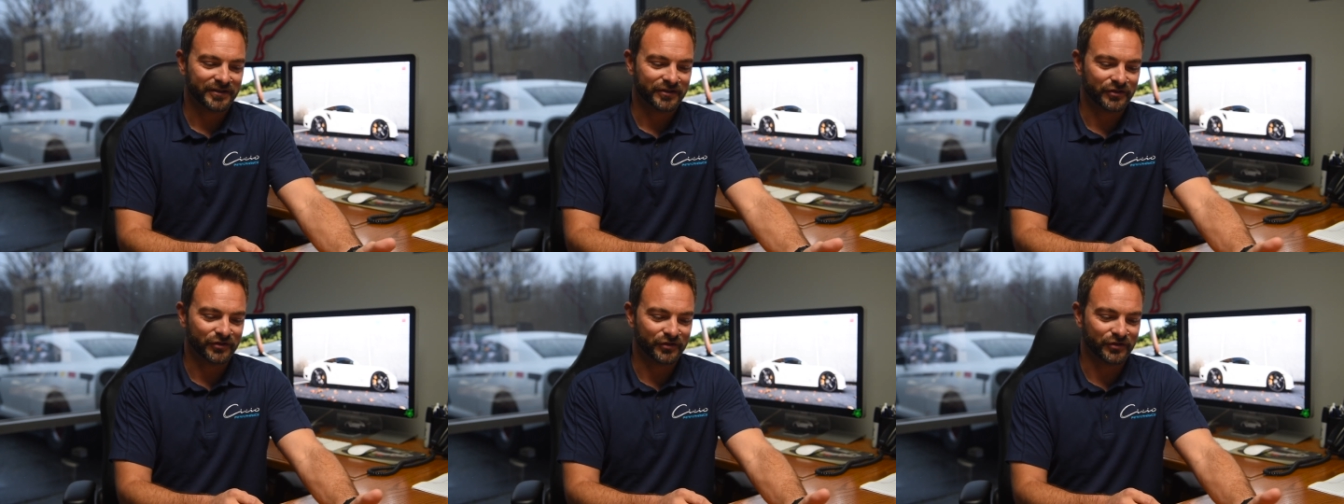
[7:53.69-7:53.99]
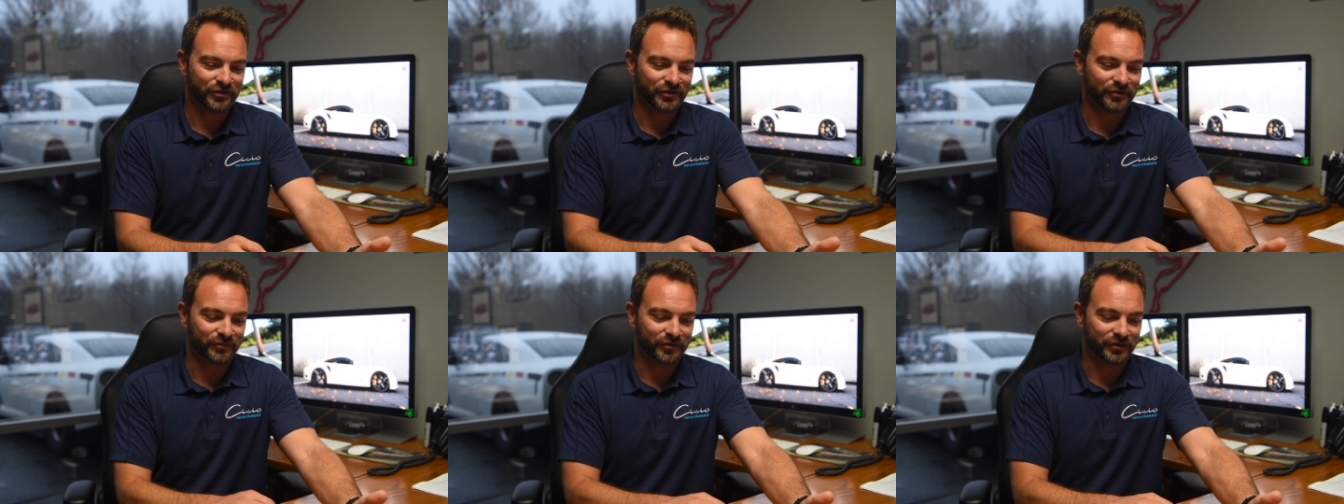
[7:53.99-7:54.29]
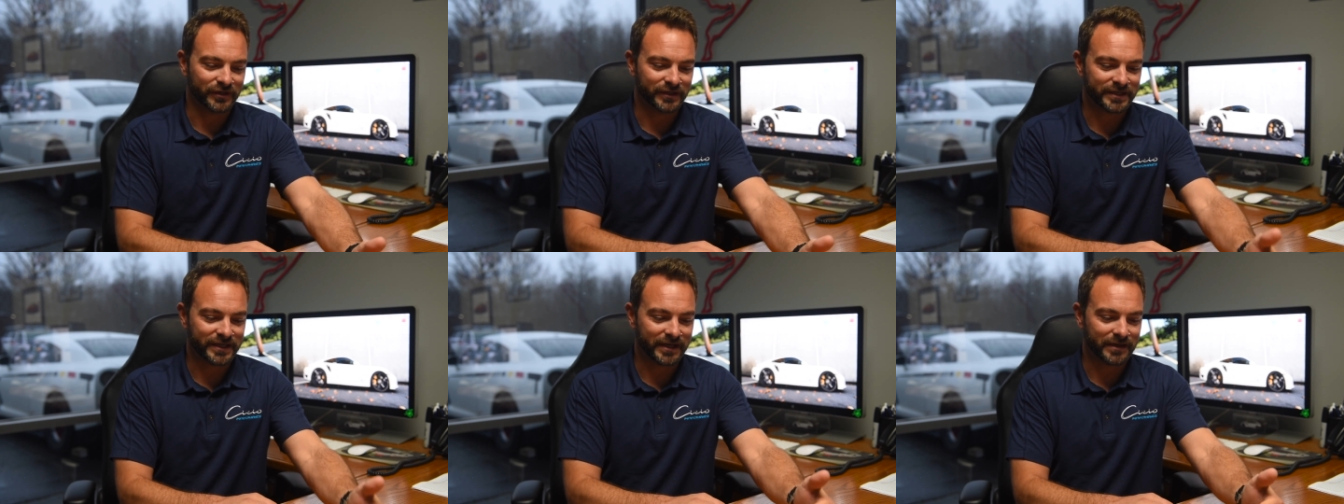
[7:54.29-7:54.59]
You couldn't
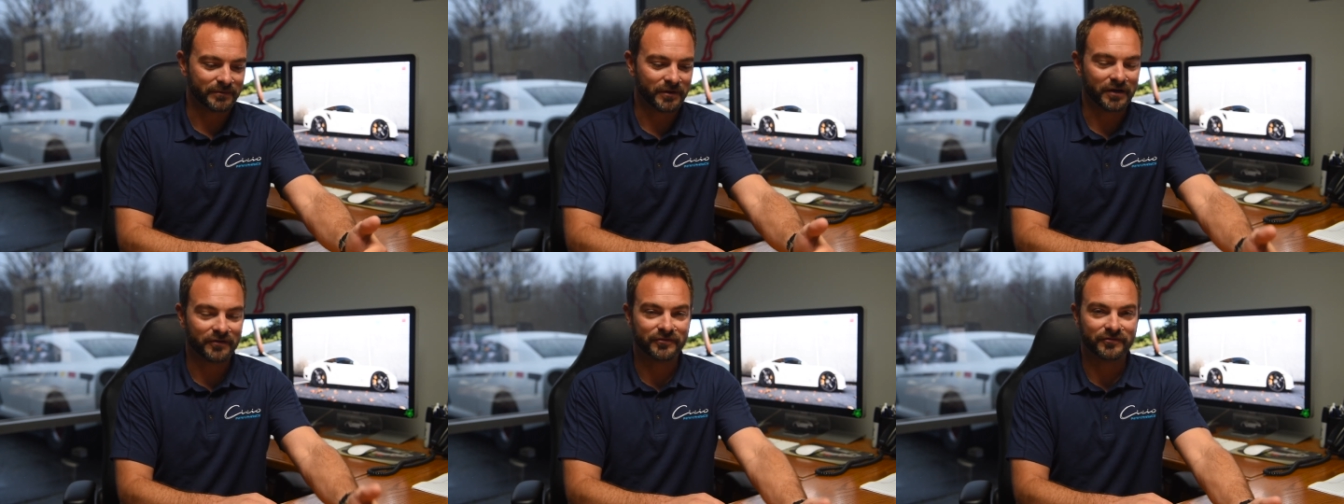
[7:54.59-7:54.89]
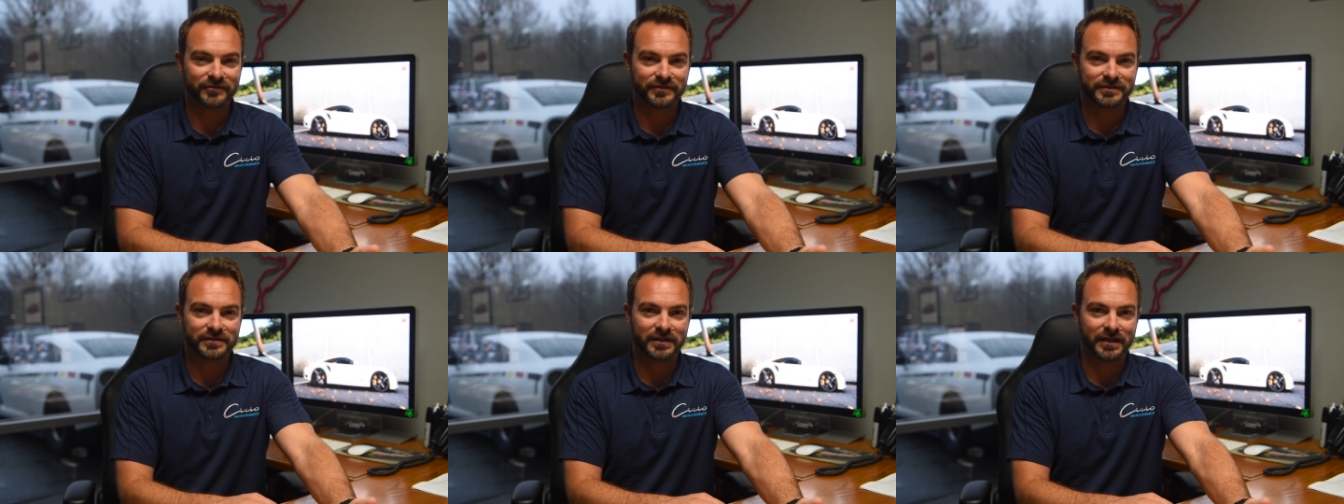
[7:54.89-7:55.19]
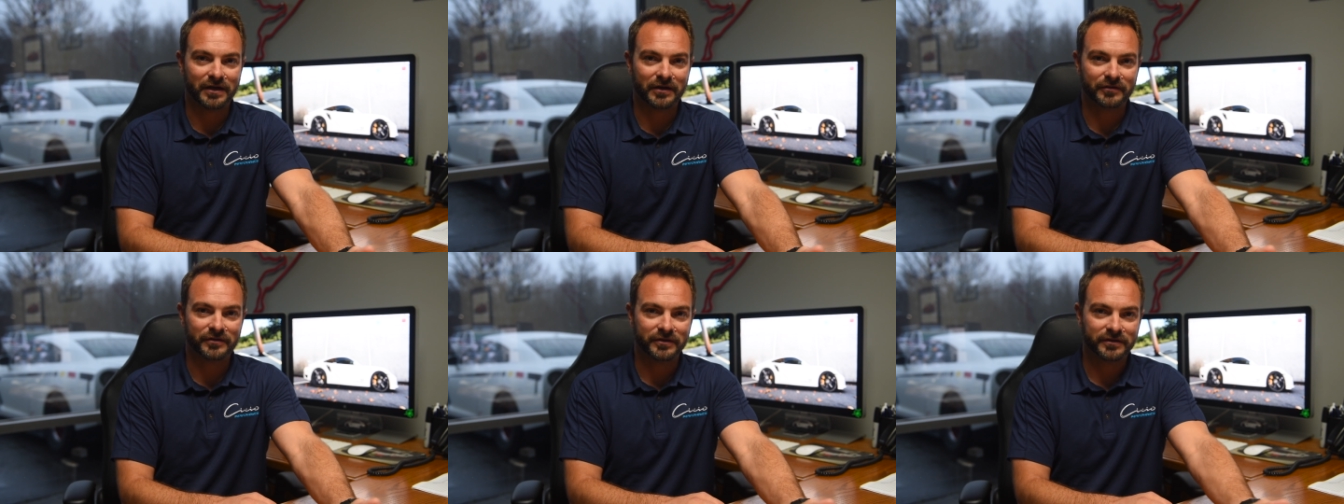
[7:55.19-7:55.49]
really take him off of his
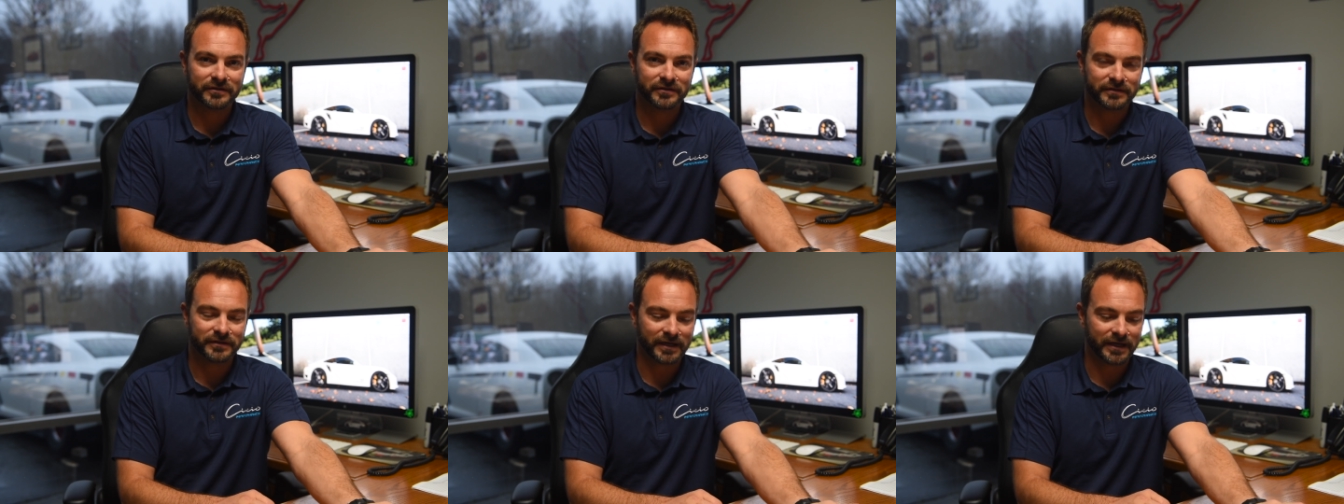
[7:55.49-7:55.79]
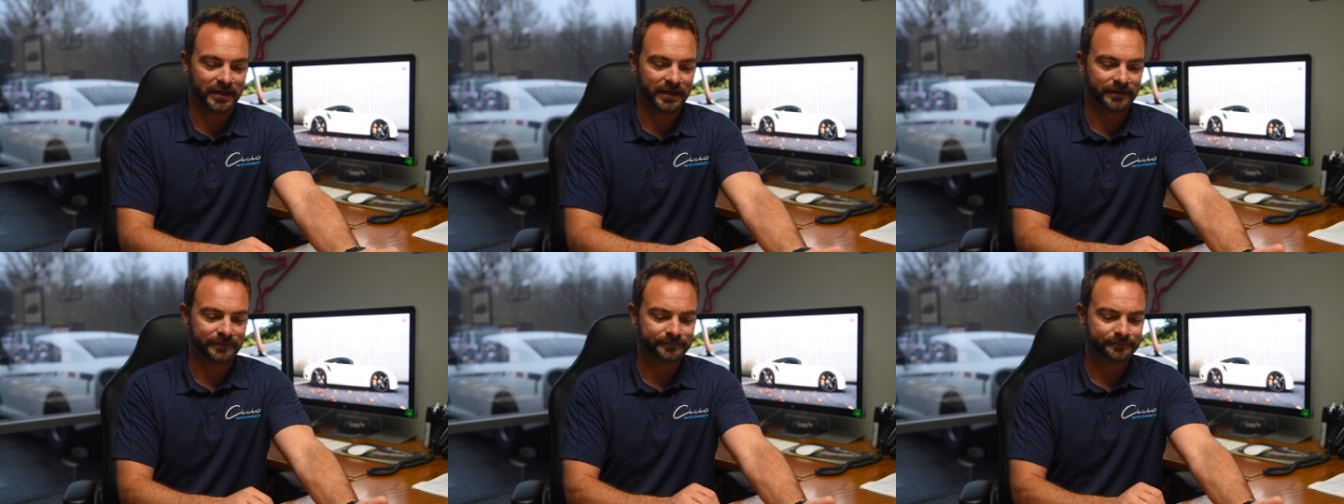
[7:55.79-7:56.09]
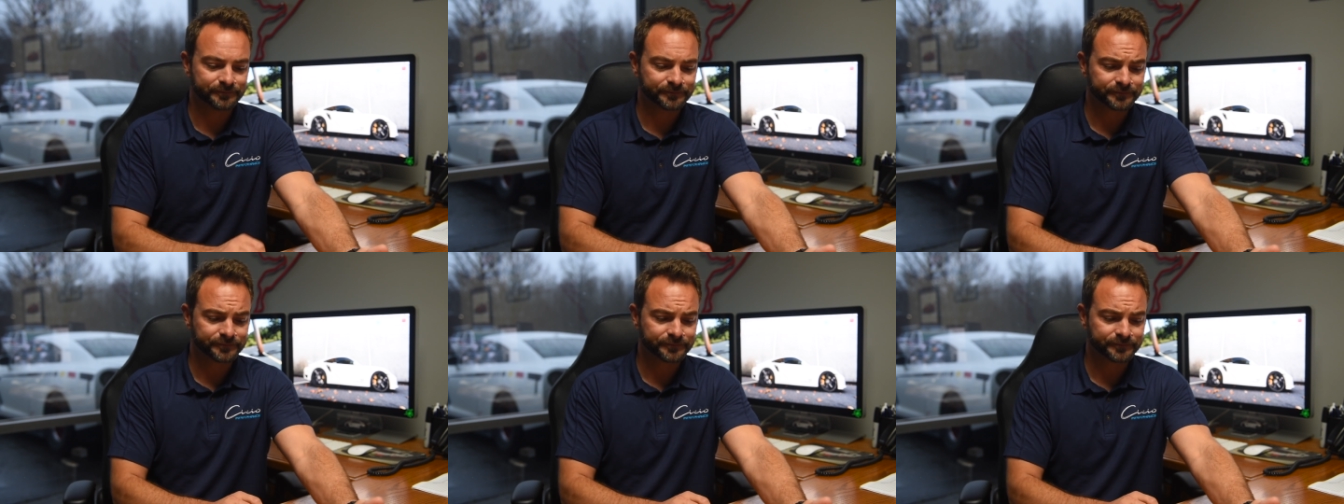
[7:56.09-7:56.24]
cloud 9.